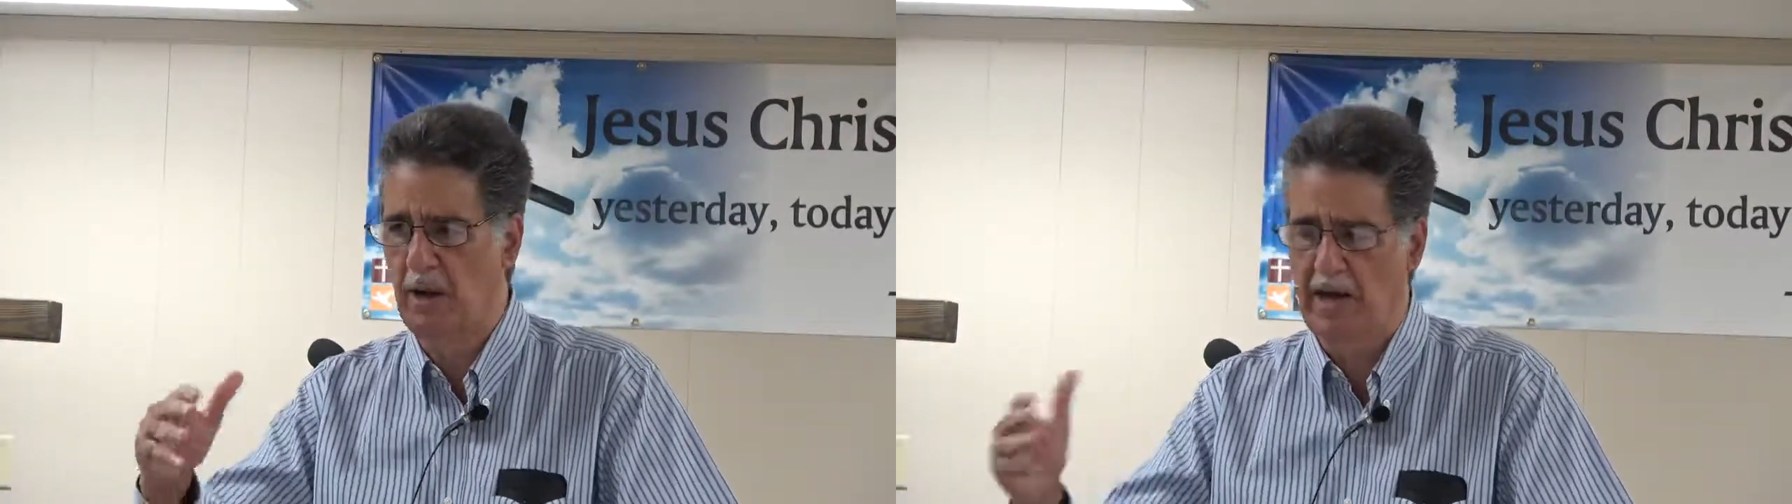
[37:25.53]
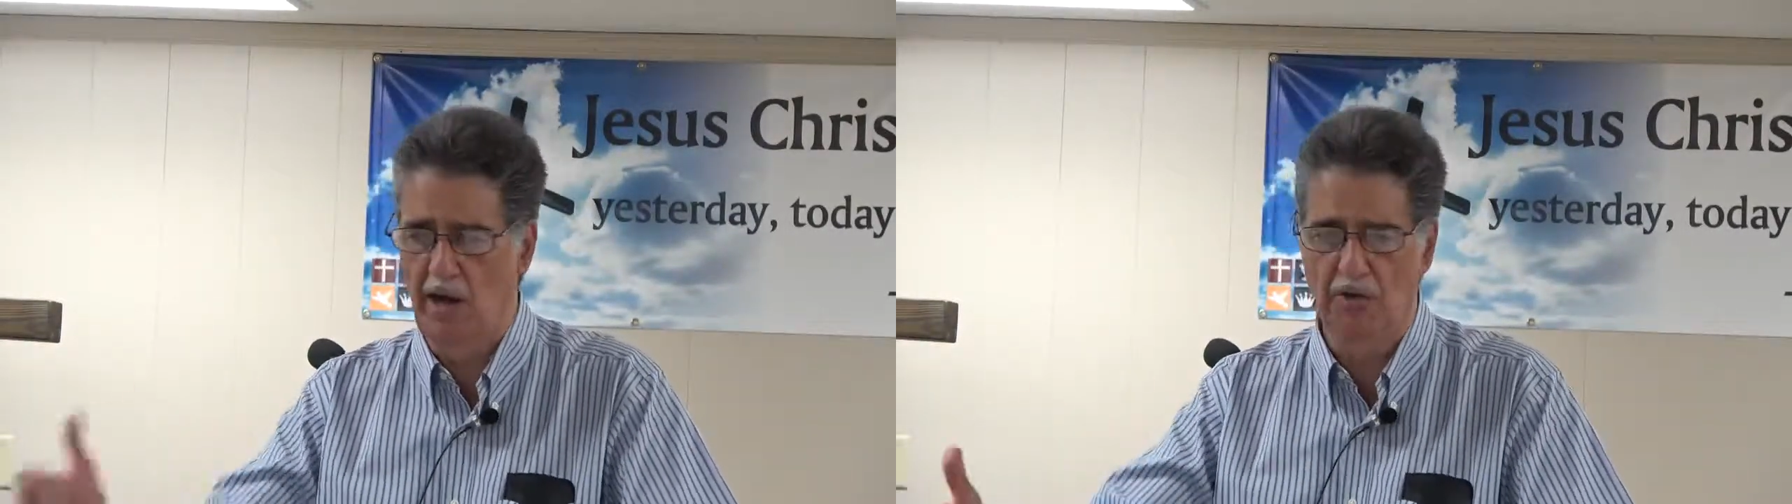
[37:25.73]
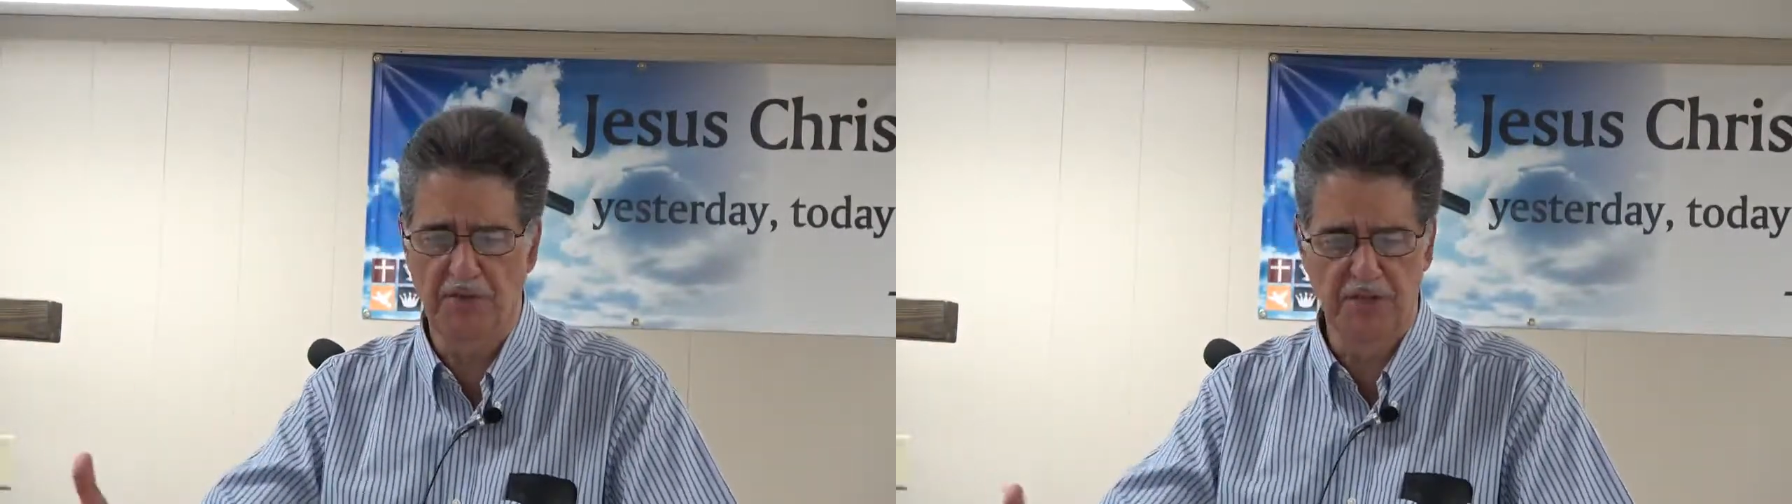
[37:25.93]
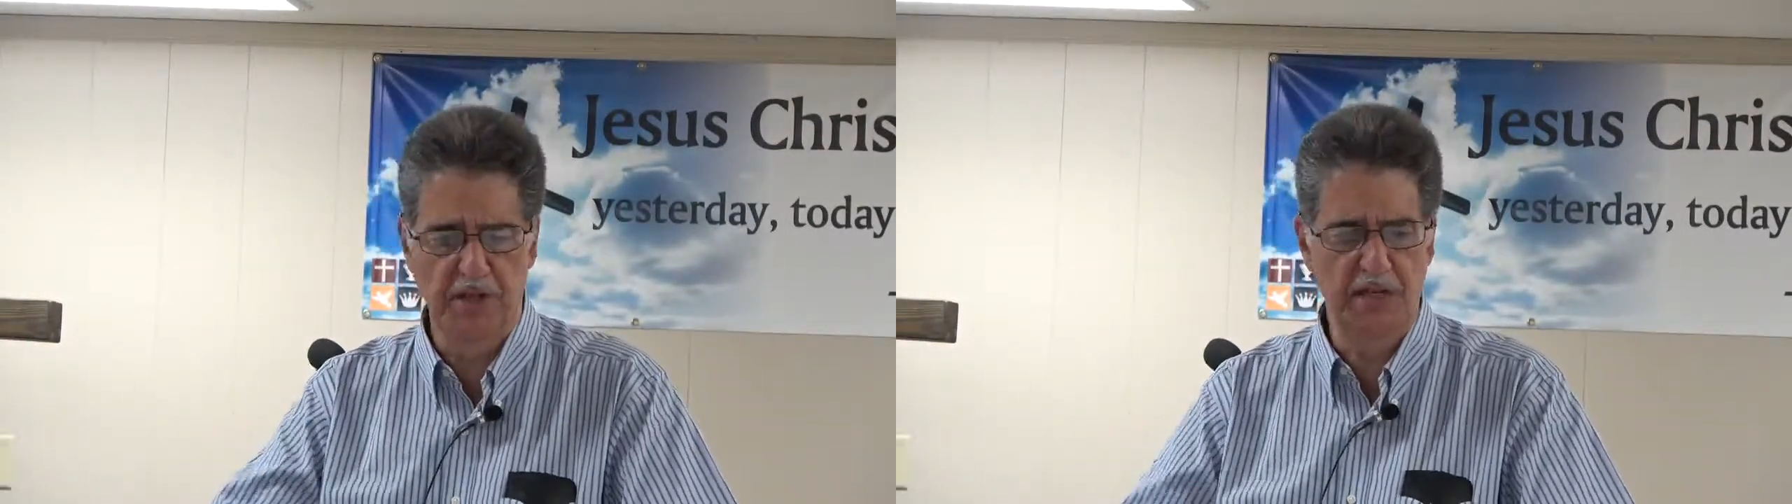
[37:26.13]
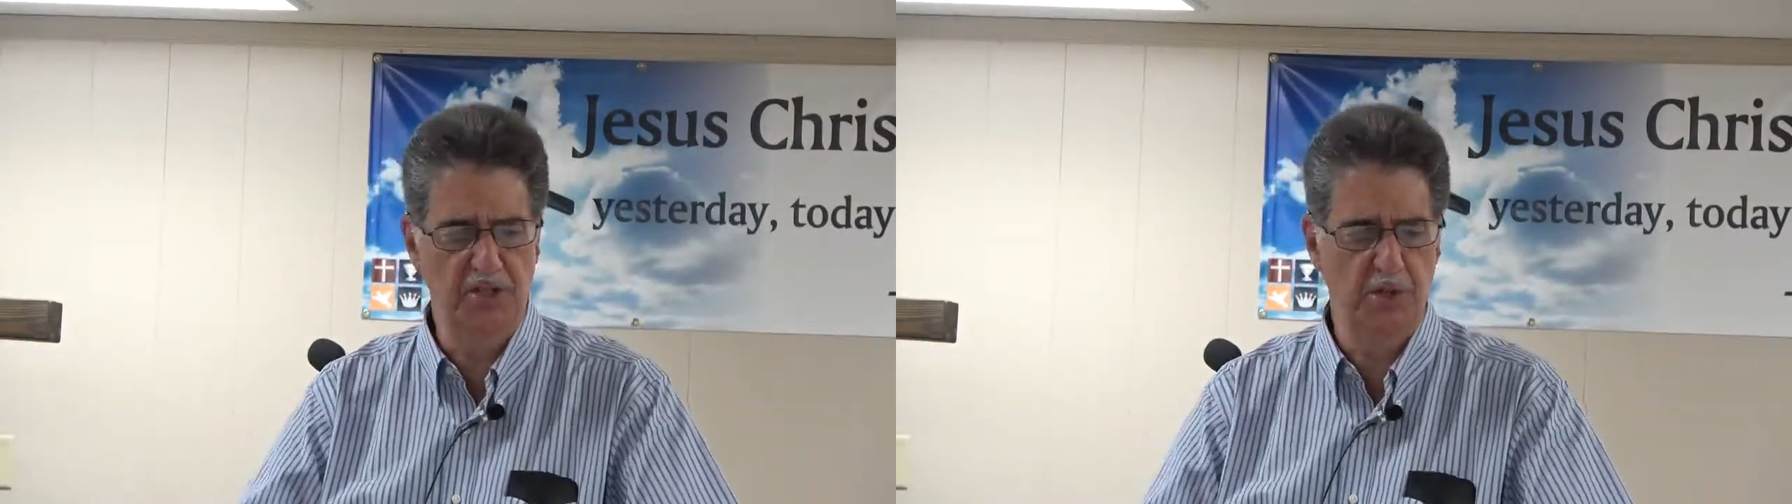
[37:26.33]
my health is an
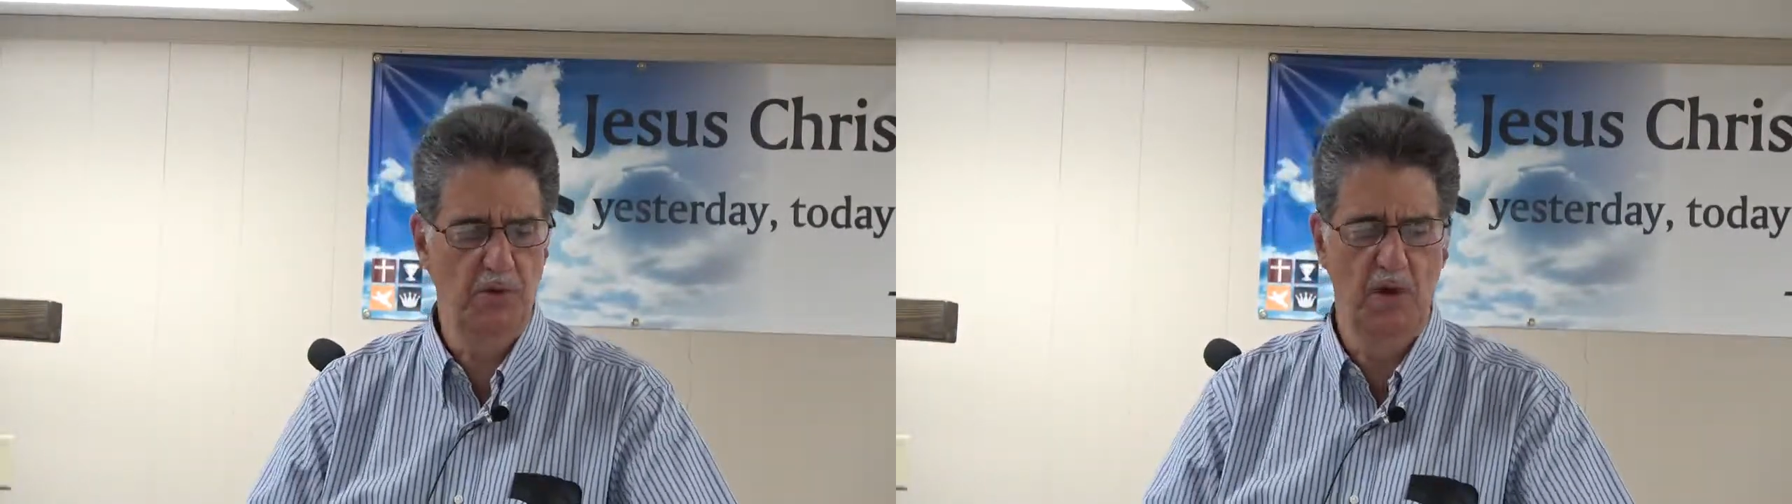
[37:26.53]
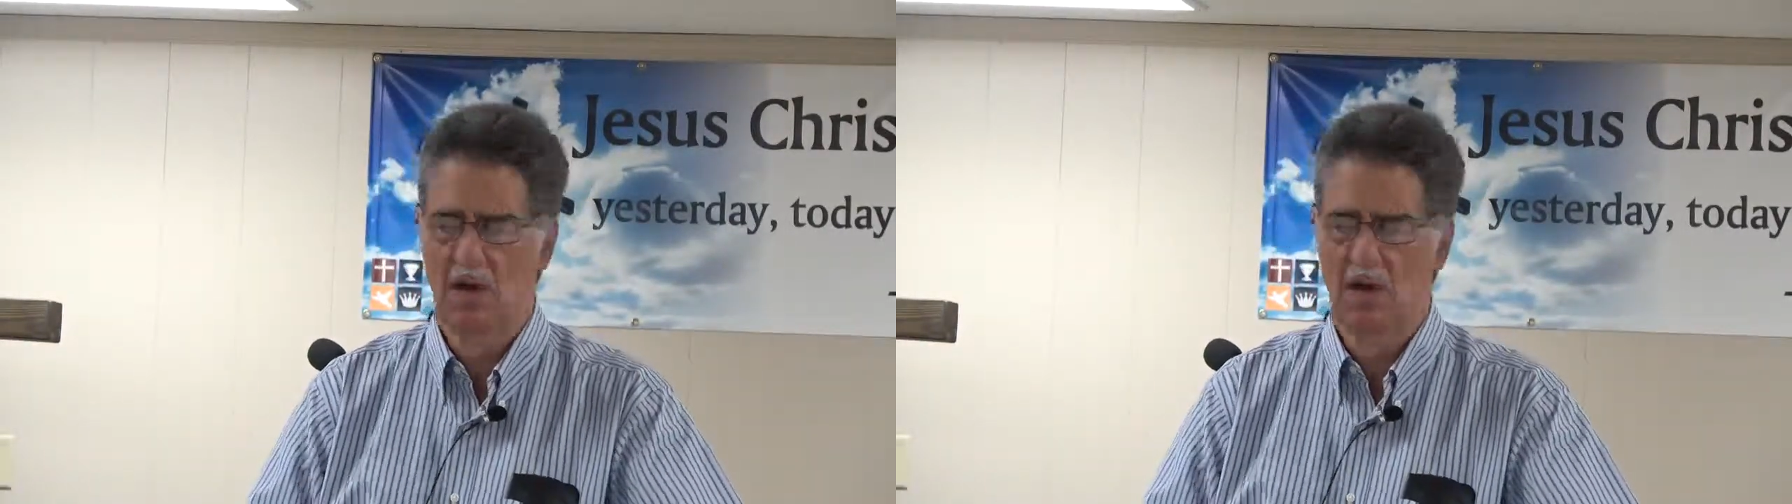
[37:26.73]
issue,